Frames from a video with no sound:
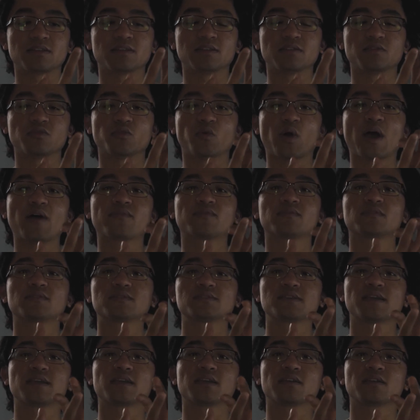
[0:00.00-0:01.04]
you have to
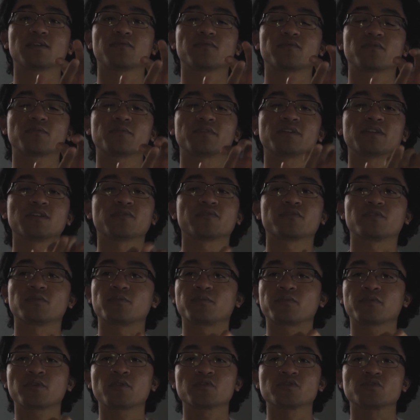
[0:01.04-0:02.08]
take it from a different
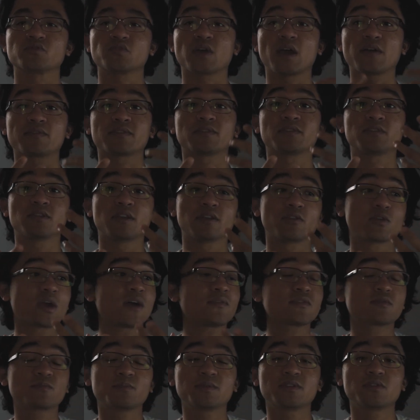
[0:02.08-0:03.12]
approach. You
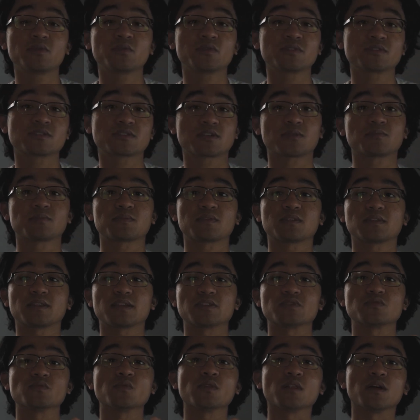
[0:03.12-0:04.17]
have to be doing something
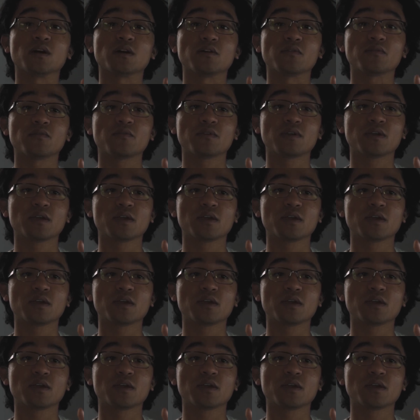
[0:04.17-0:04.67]
that you love.